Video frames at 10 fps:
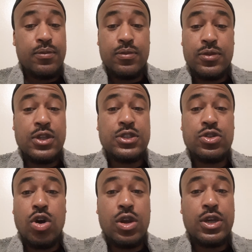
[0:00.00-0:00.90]
This is
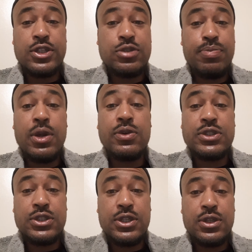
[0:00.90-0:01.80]
all a
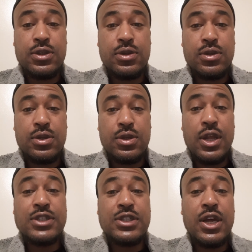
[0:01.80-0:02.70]
conspiracy
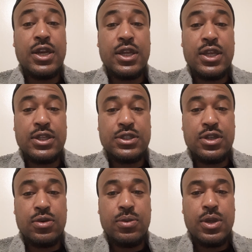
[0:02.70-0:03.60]
that's done against
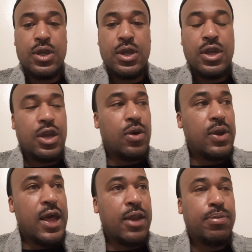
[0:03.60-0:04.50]
them. Cause a
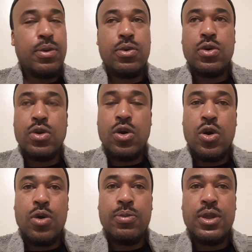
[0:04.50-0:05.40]
lot of people don't know,
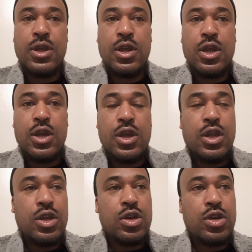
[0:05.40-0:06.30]
homie,
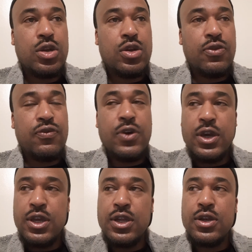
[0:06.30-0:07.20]
the
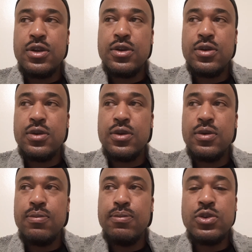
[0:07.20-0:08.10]
fucking
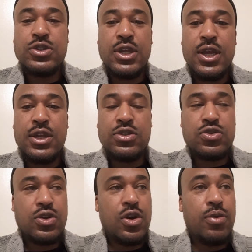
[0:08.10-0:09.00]
music
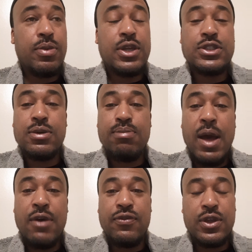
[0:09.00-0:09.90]
industry, homie, it's a
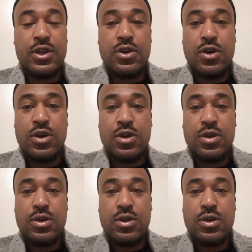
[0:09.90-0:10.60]
mafia, dog.